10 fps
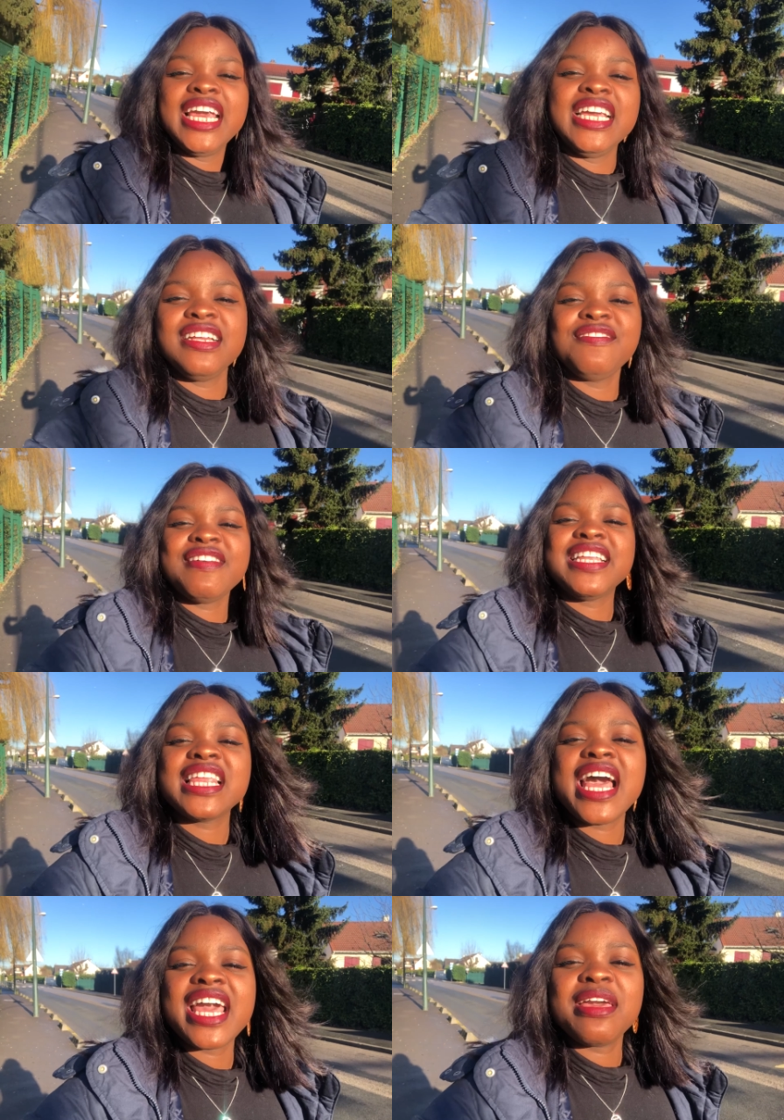Il fait
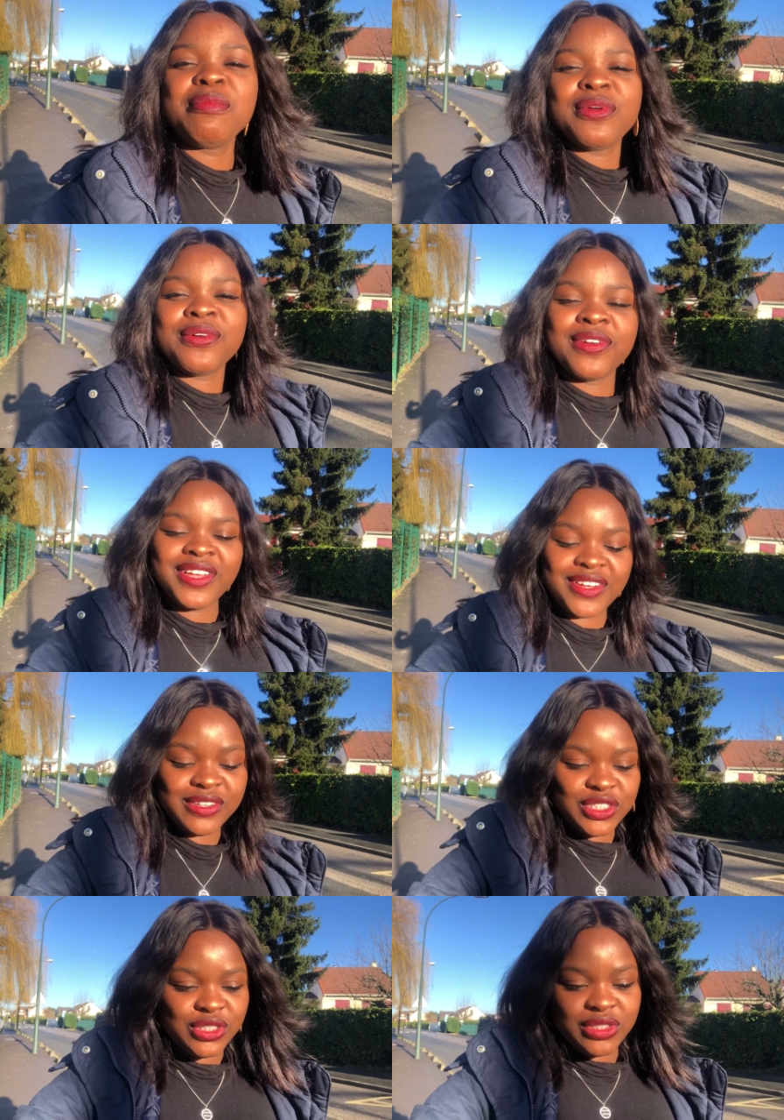très beau
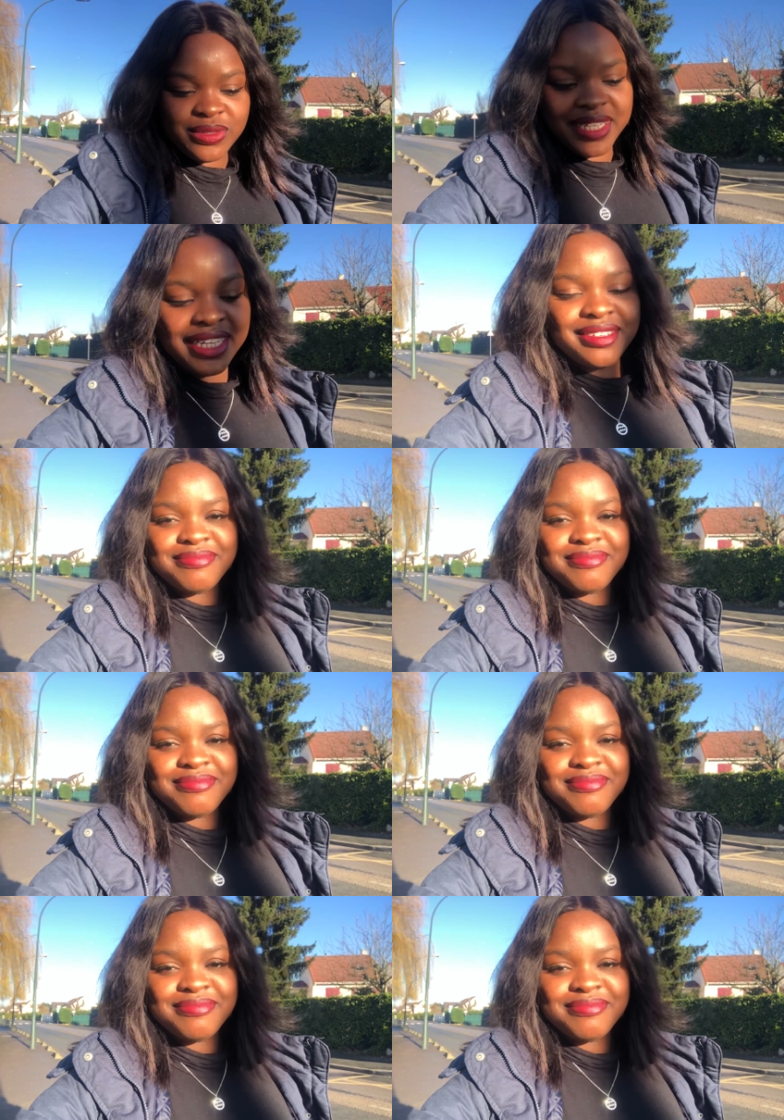aujourd'hui.